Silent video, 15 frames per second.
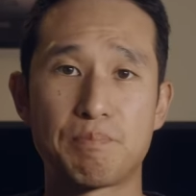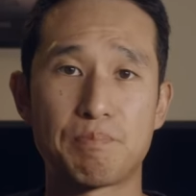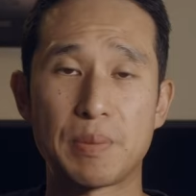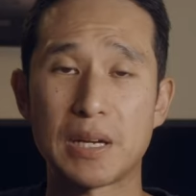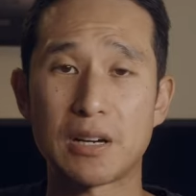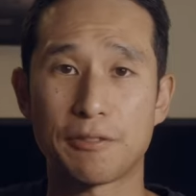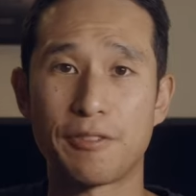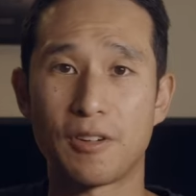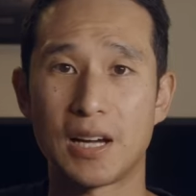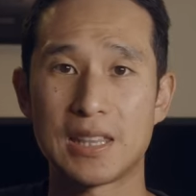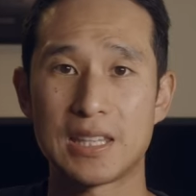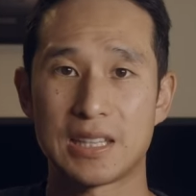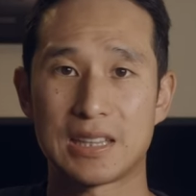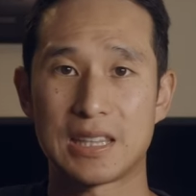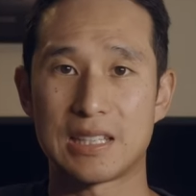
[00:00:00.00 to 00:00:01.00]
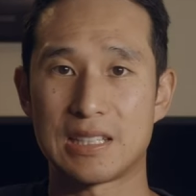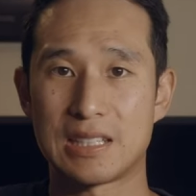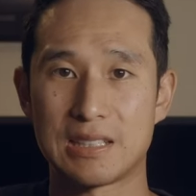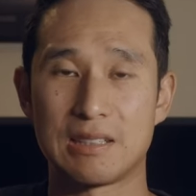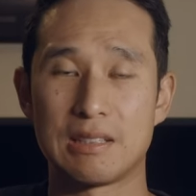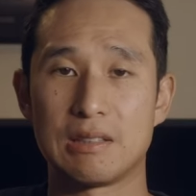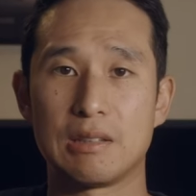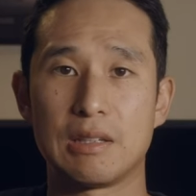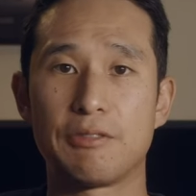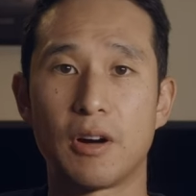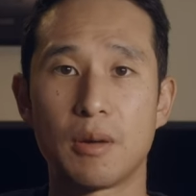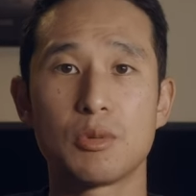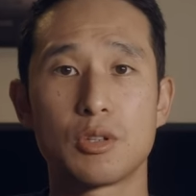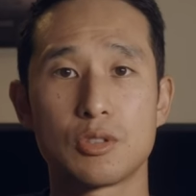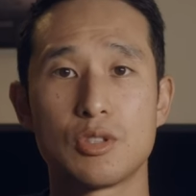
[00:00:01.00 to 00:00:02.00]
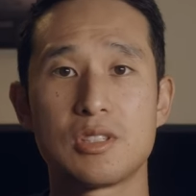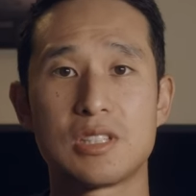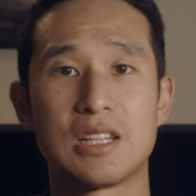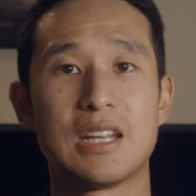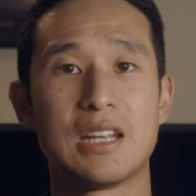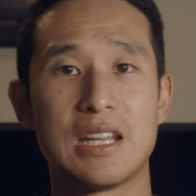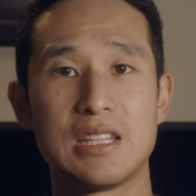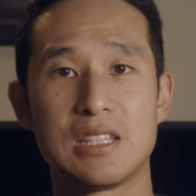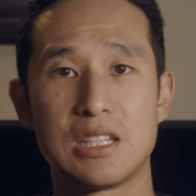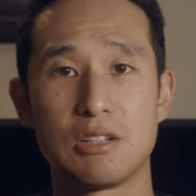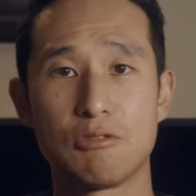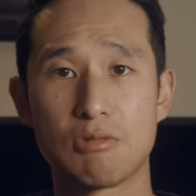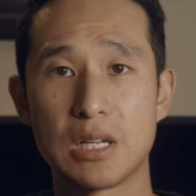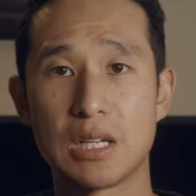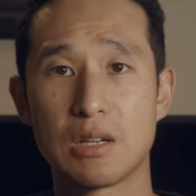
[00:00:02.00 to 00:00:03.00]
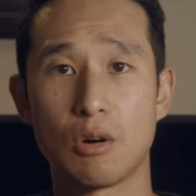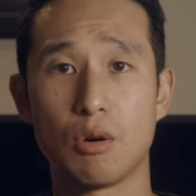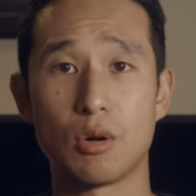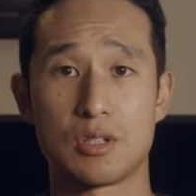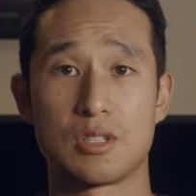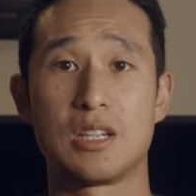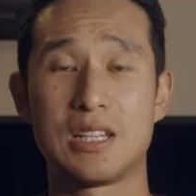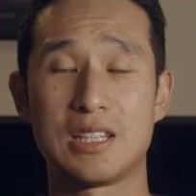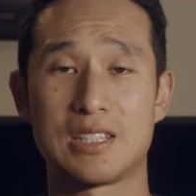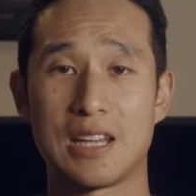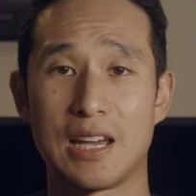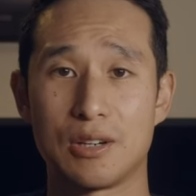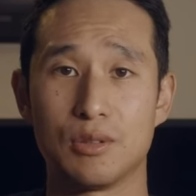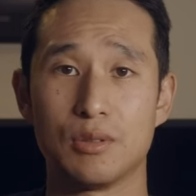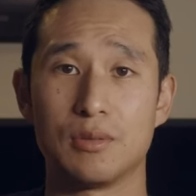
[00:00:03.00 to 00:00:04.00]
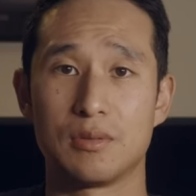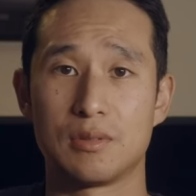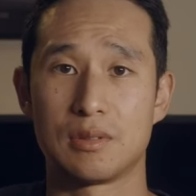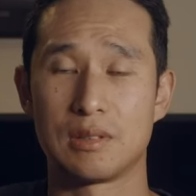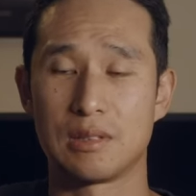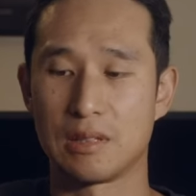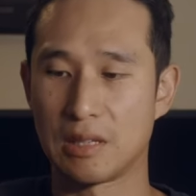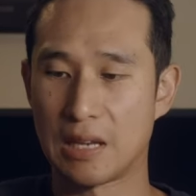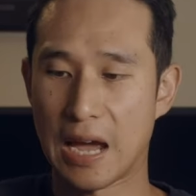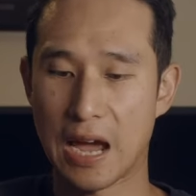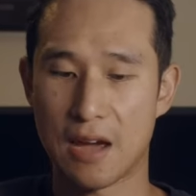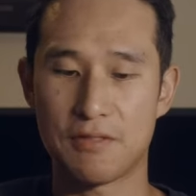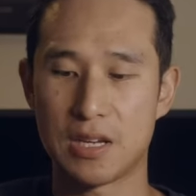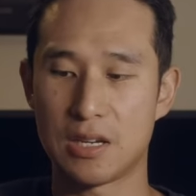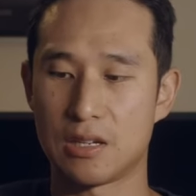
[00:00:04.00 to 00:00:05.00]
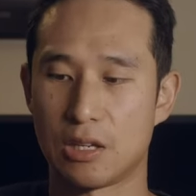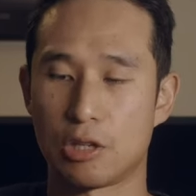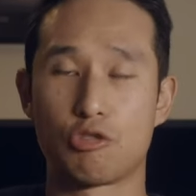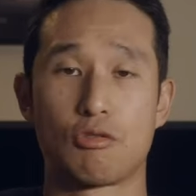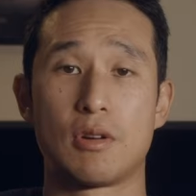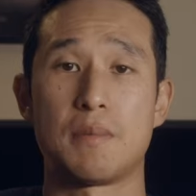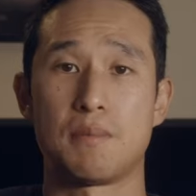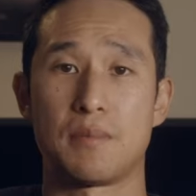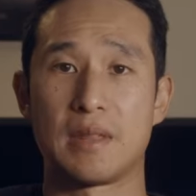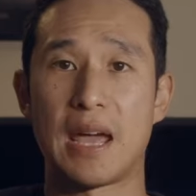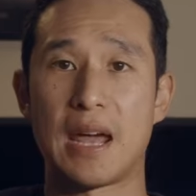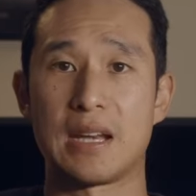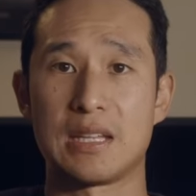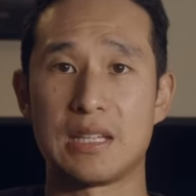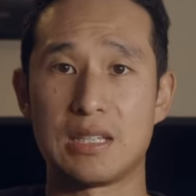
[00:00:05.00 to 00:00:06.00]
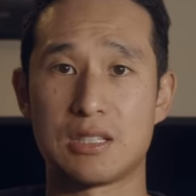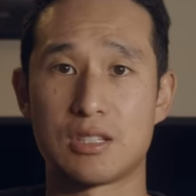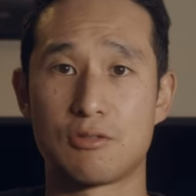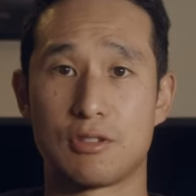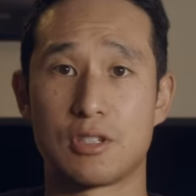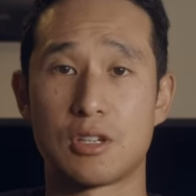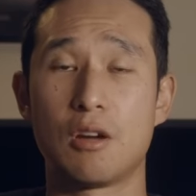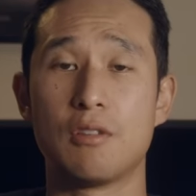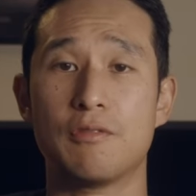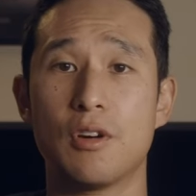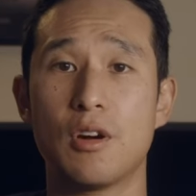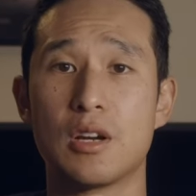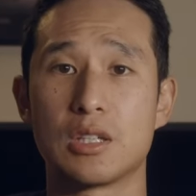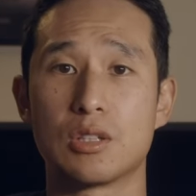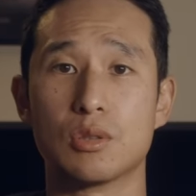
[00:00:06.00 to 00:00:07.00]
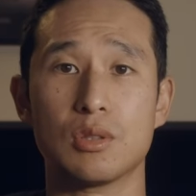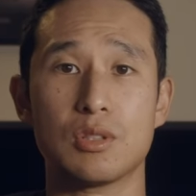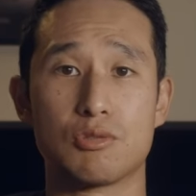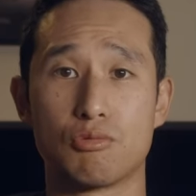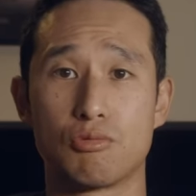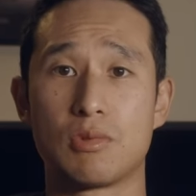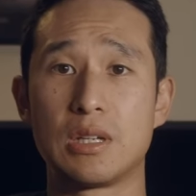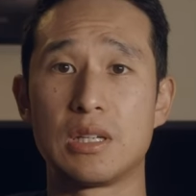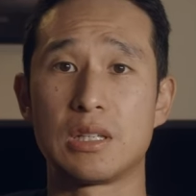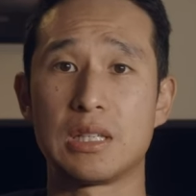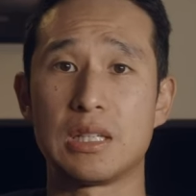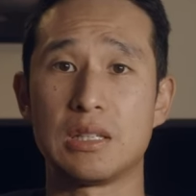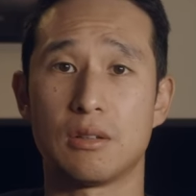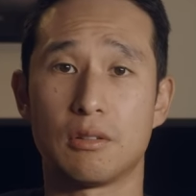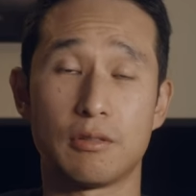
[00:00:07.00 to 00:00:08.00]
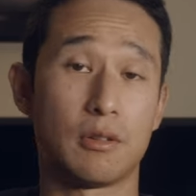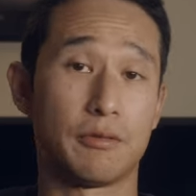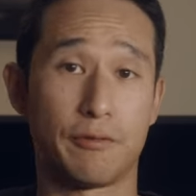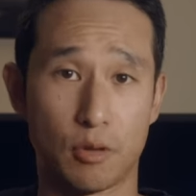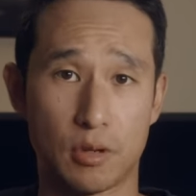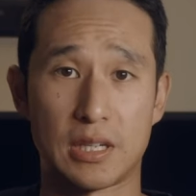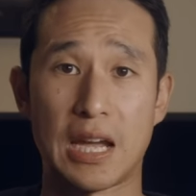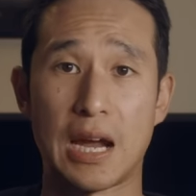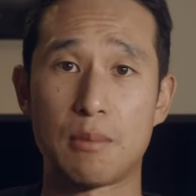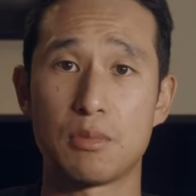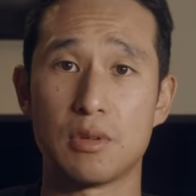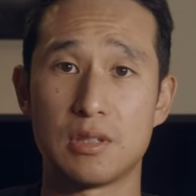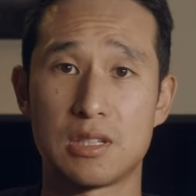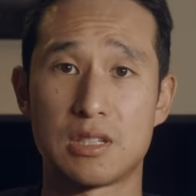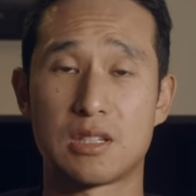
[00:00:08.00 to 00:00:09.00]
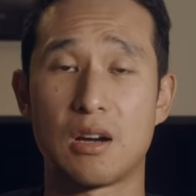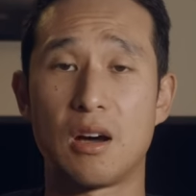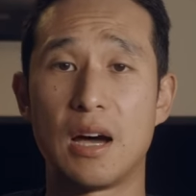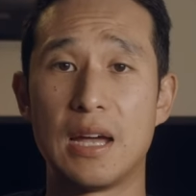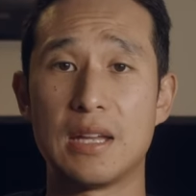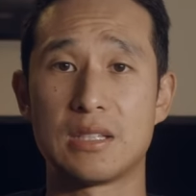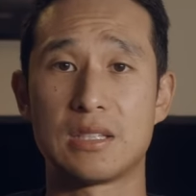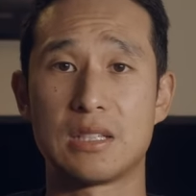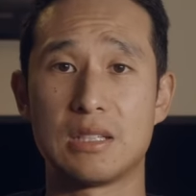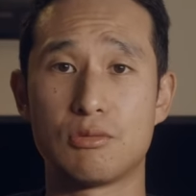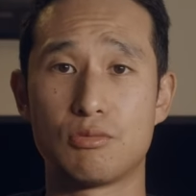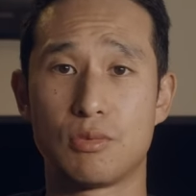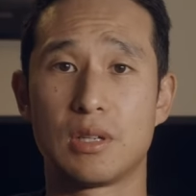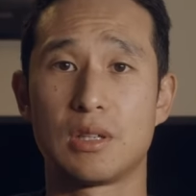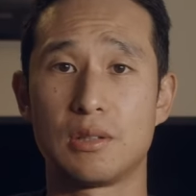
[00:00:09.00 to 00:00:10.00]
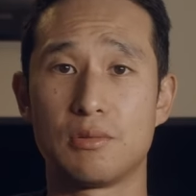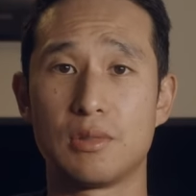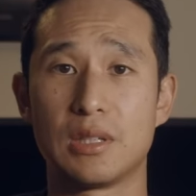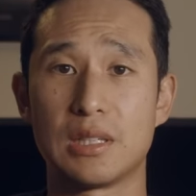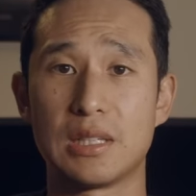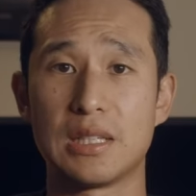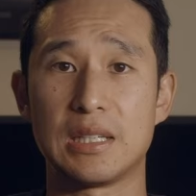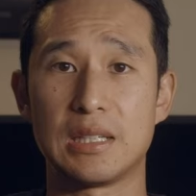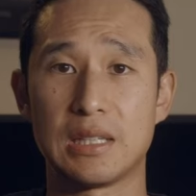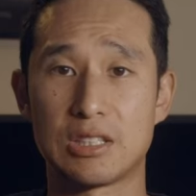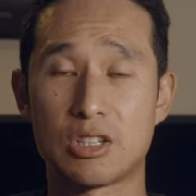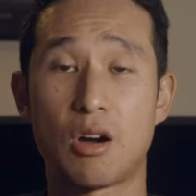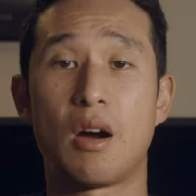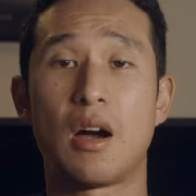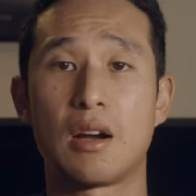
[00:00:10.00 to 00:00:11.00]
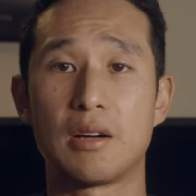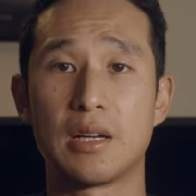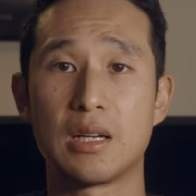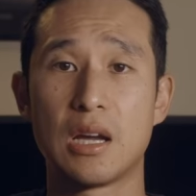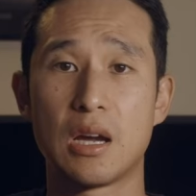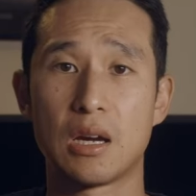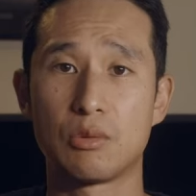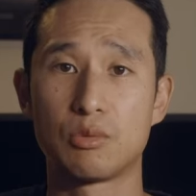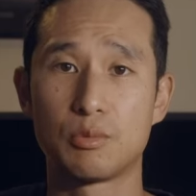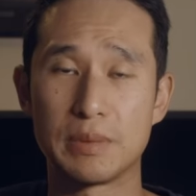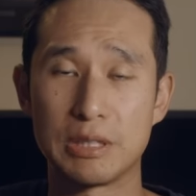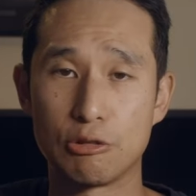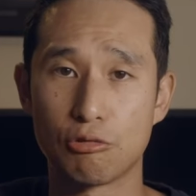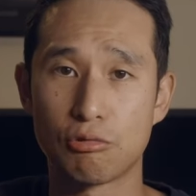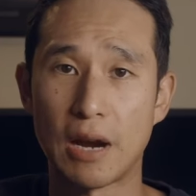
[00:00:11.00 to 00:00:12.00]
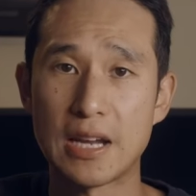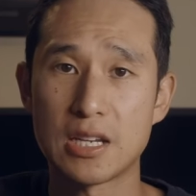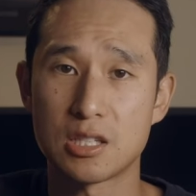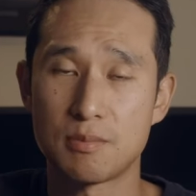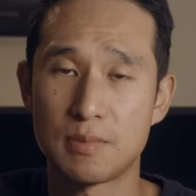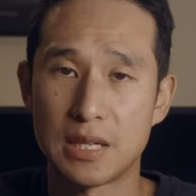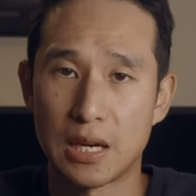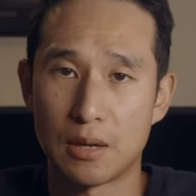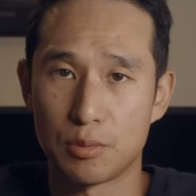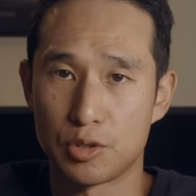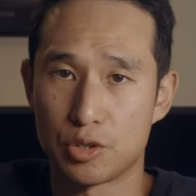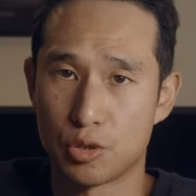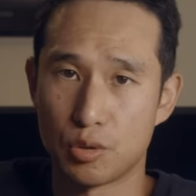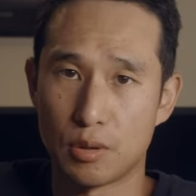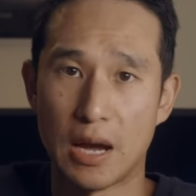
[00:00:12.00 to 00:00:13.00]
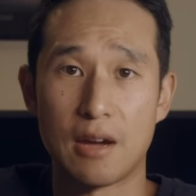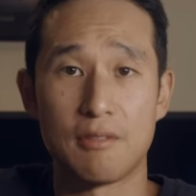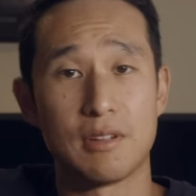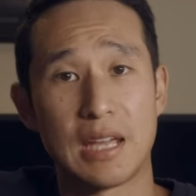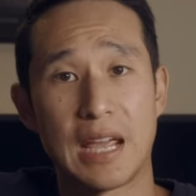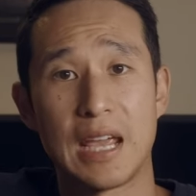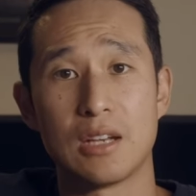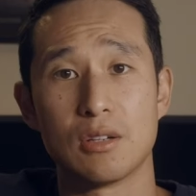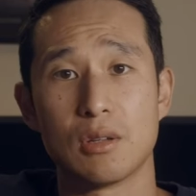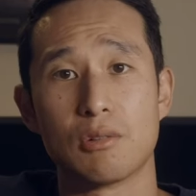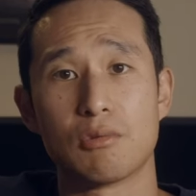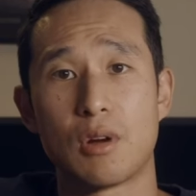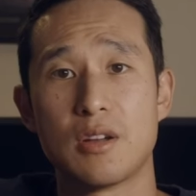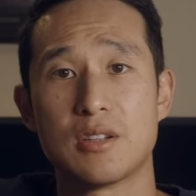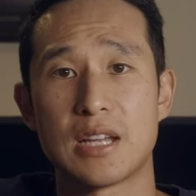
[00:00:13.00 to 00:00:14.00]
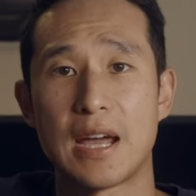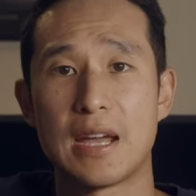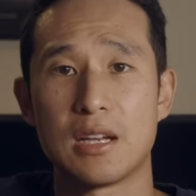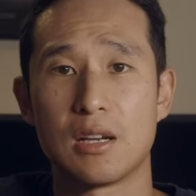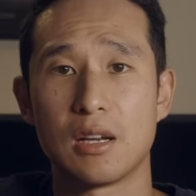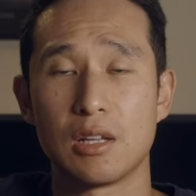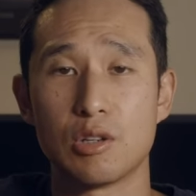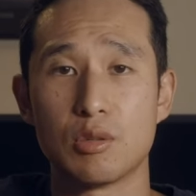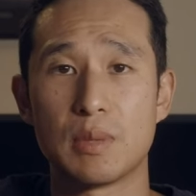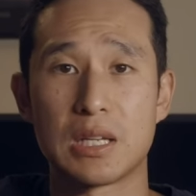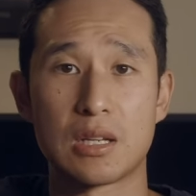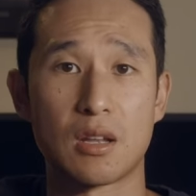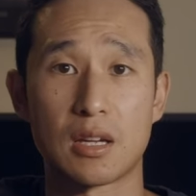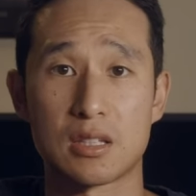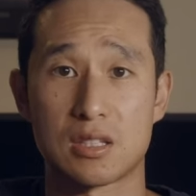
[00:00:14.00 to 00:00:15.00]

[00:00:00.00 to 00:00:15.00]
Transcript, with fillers: But I find that, that if I'm not using an easy rig or a cine saddle, having grip that is so vertical is really, oh, for a camera this size, is really, really tiring. It would be great to be able to have a handle that rotated a little bit like